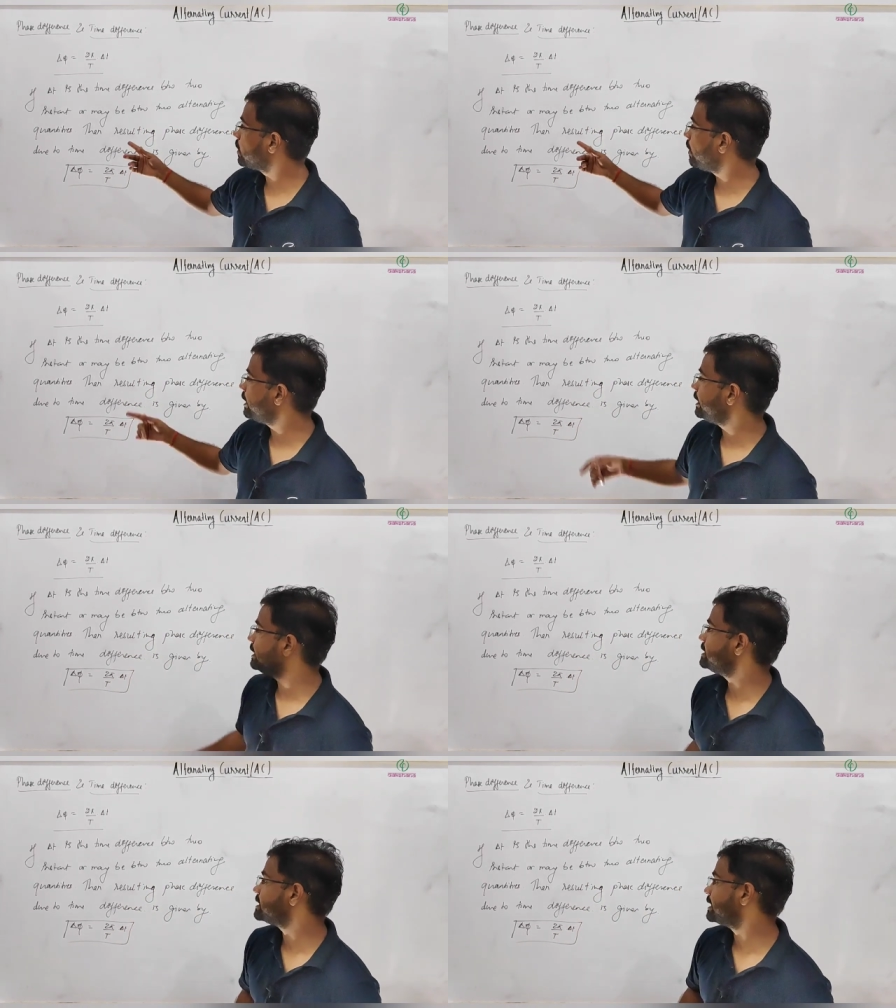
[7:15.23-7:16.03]

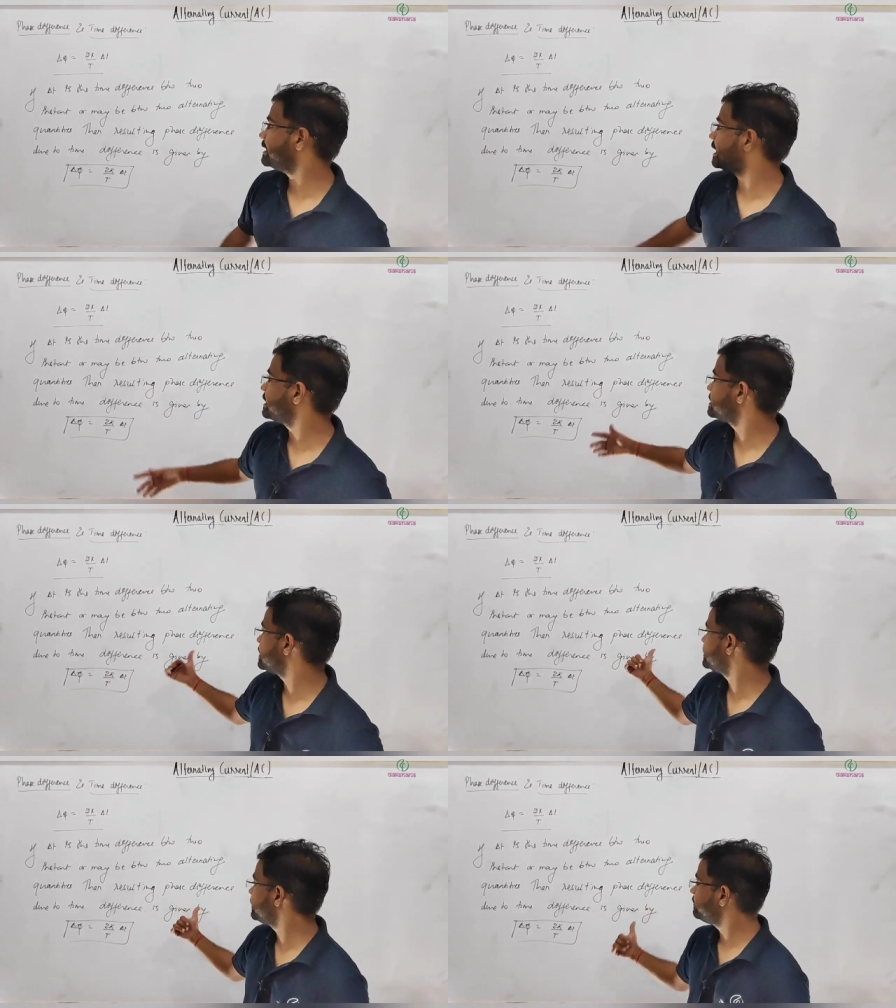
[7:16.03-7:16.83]
quantities, then
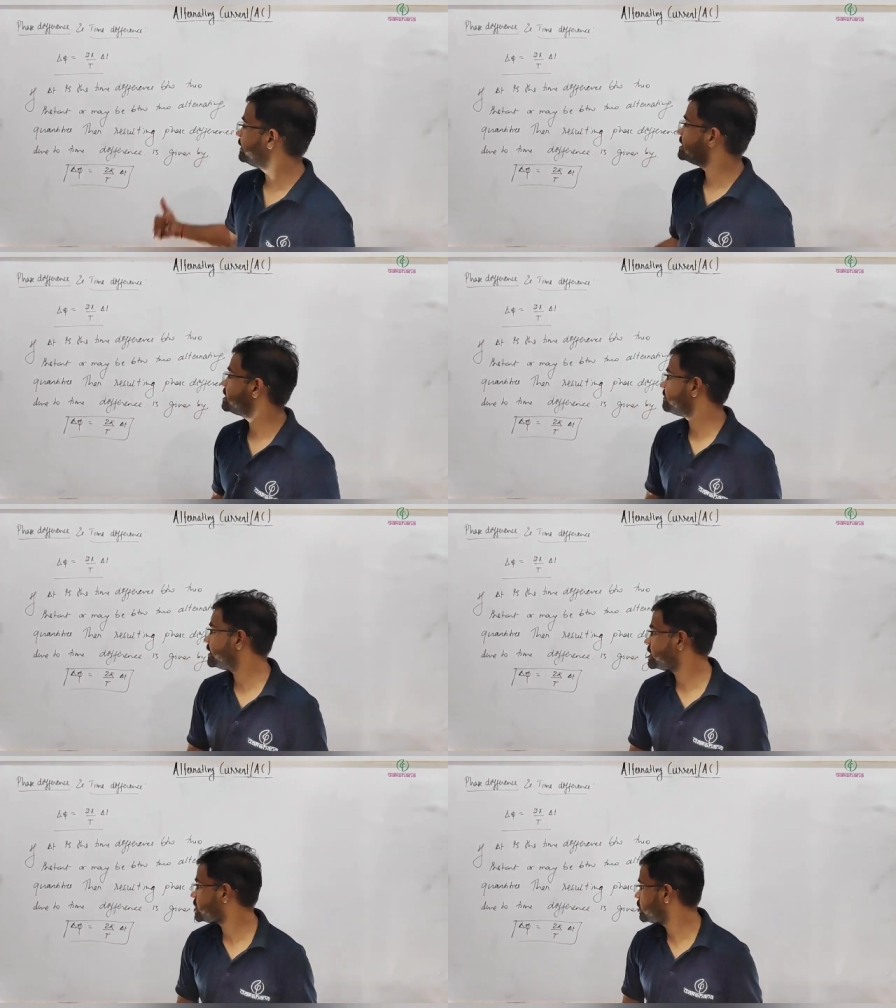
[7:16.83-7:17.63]
resulting phase
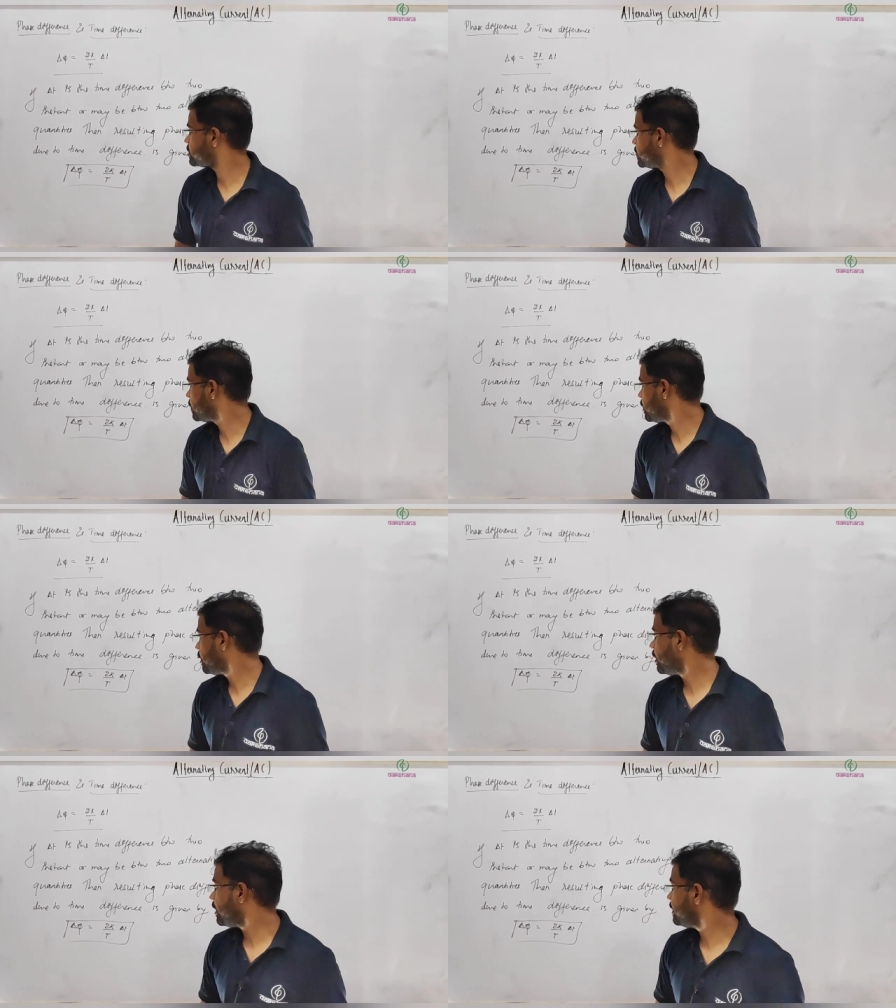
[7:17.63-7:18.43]
difference due to
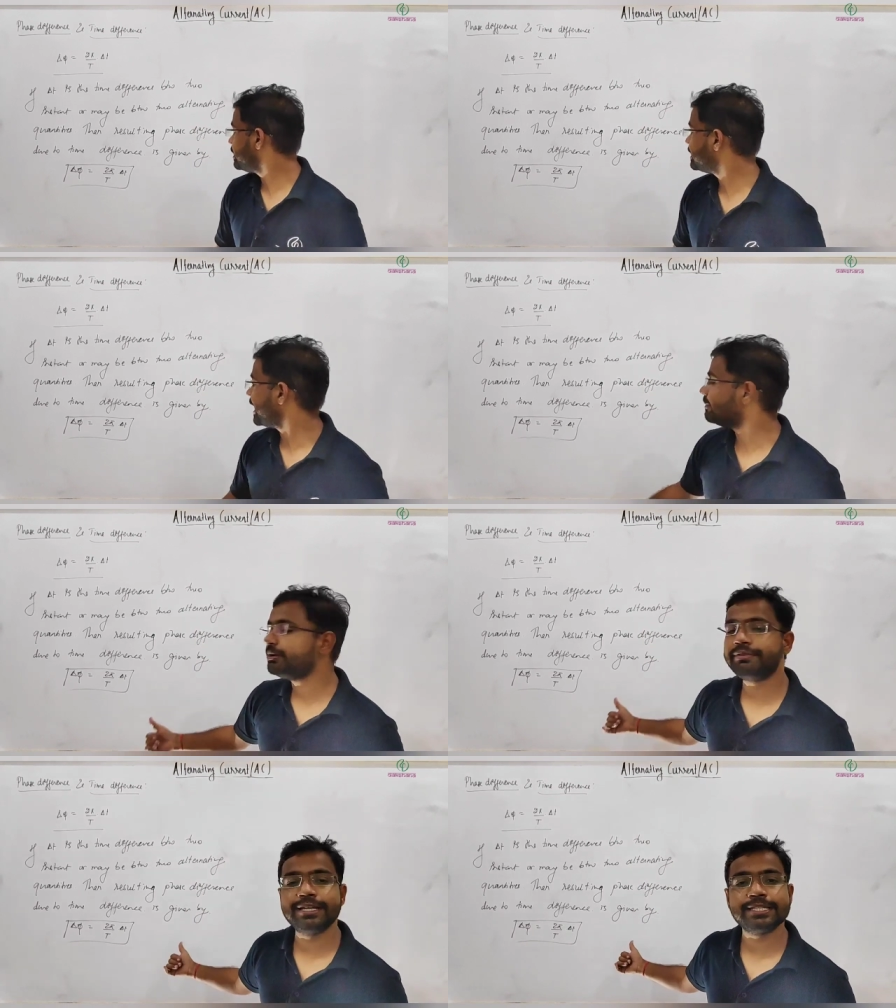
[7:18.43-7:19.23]
time
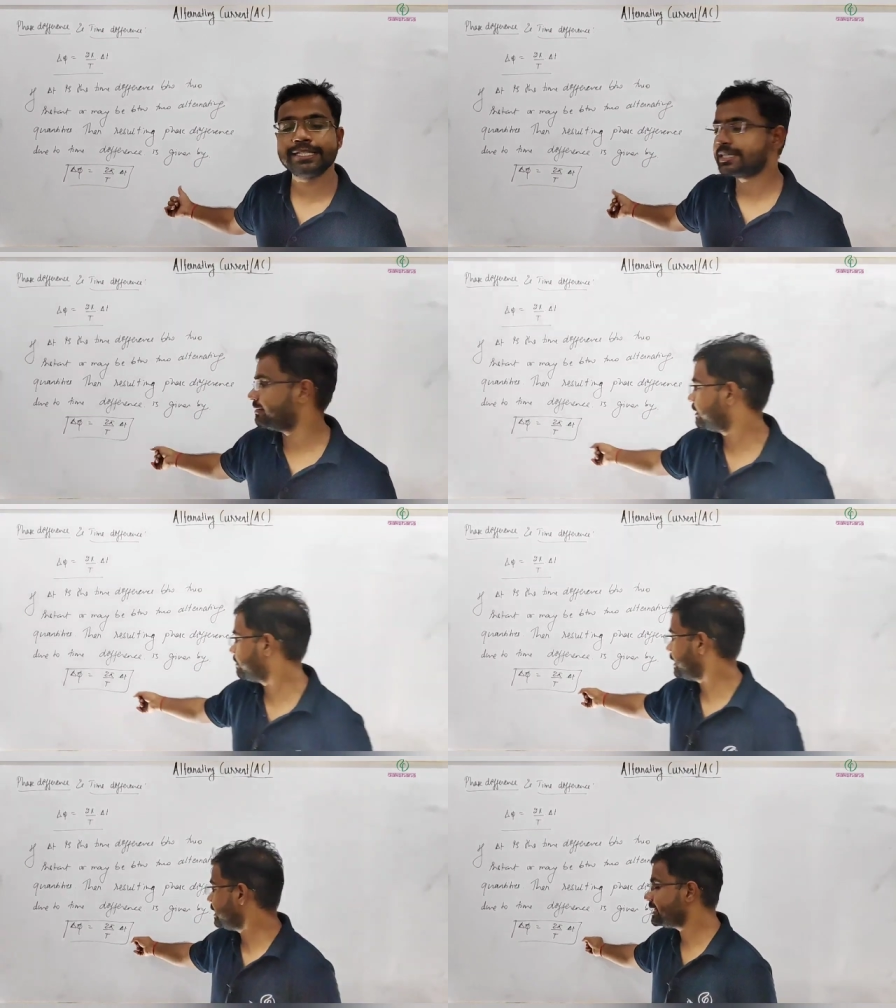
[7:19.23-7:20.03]
difference is given
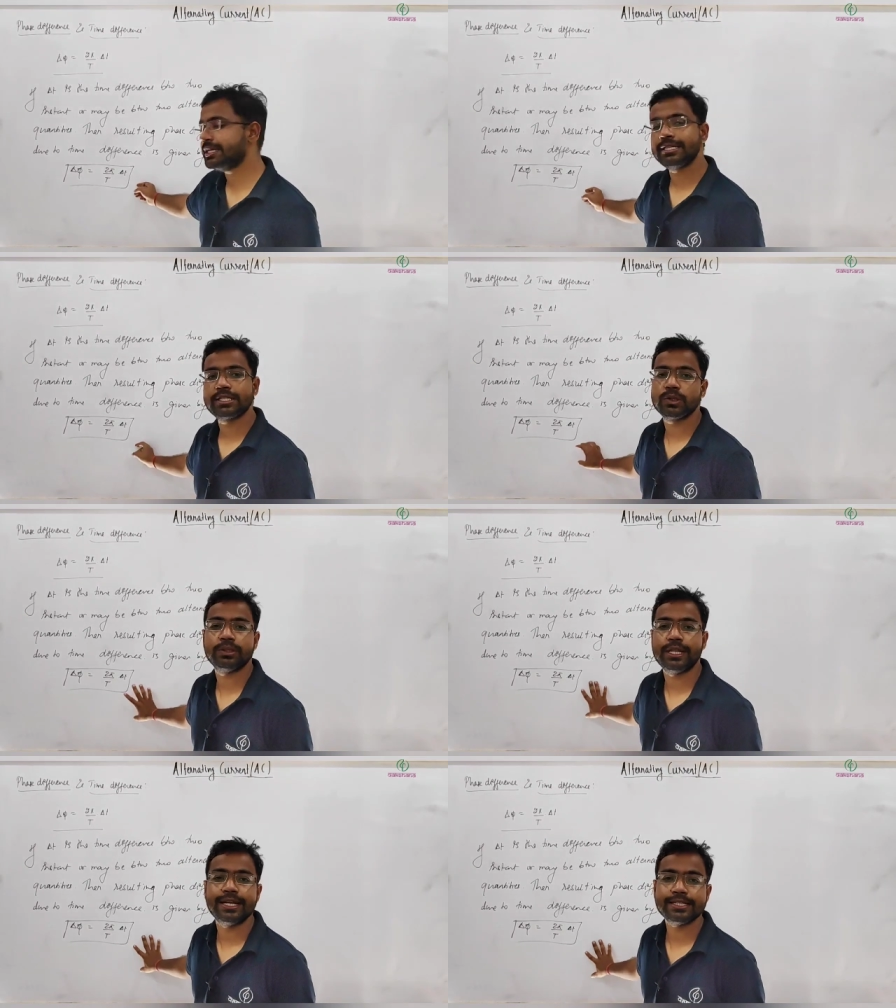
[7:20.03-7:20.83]
by this. So
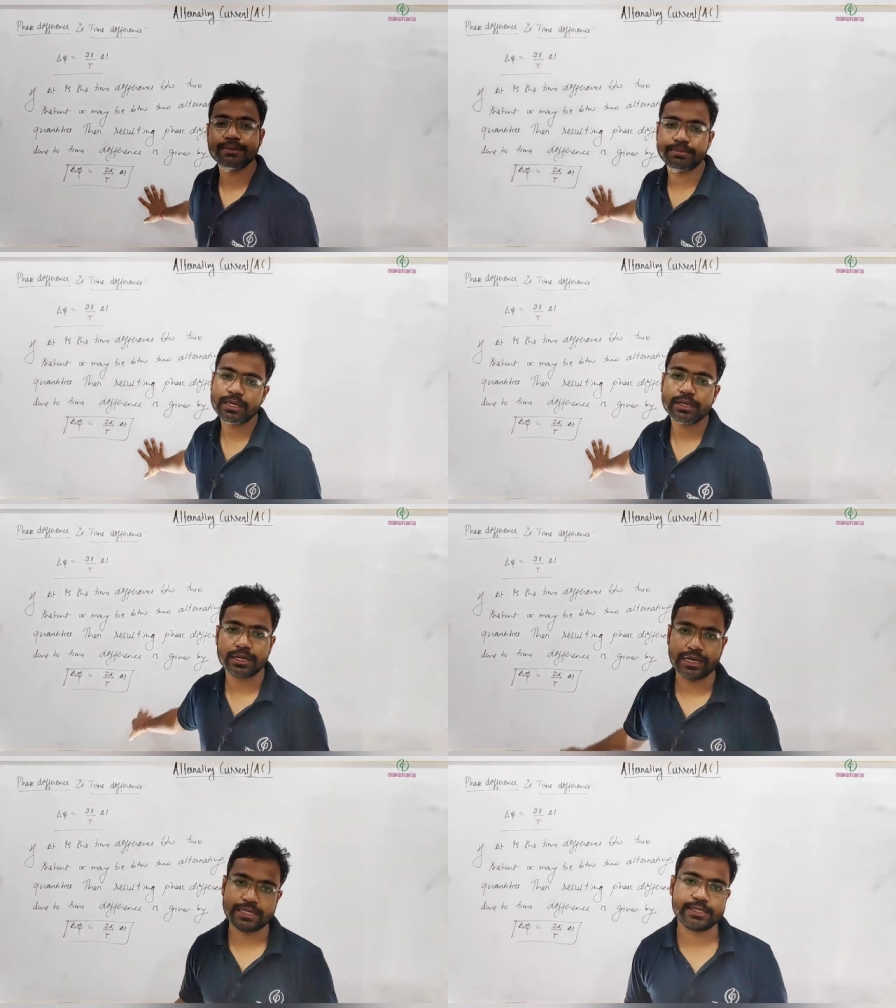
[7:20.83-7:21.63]
that is simple
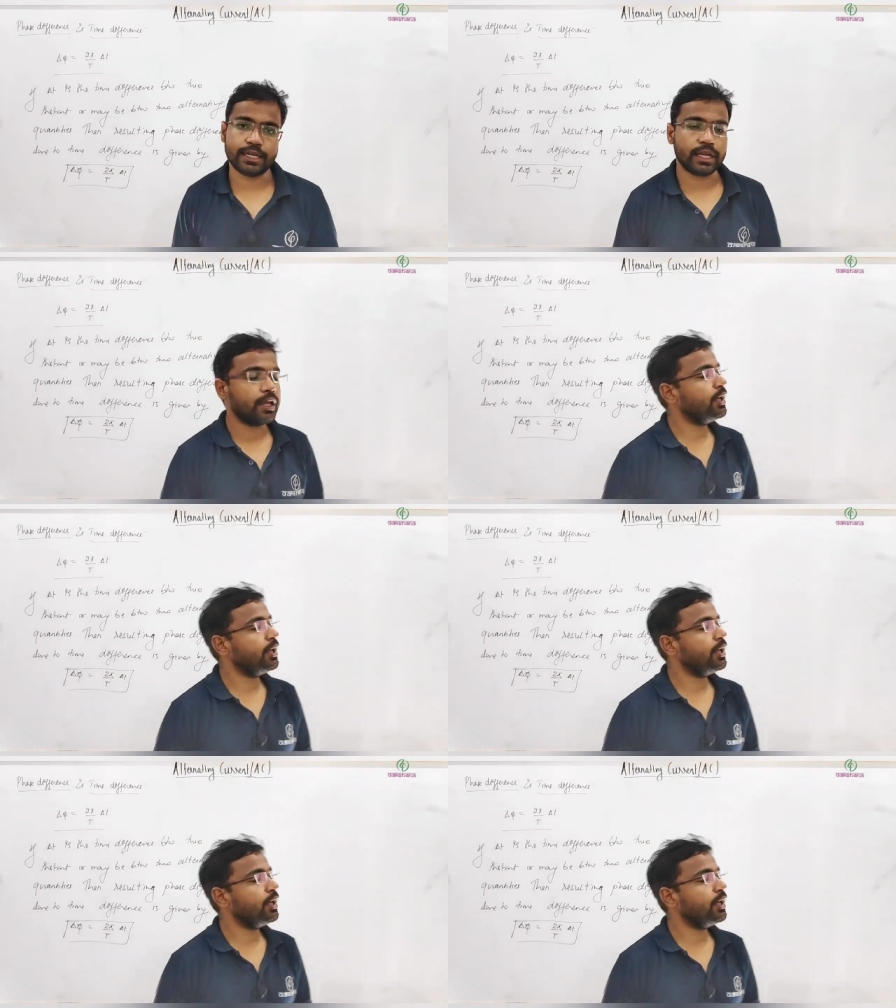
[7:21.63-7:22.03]
relation.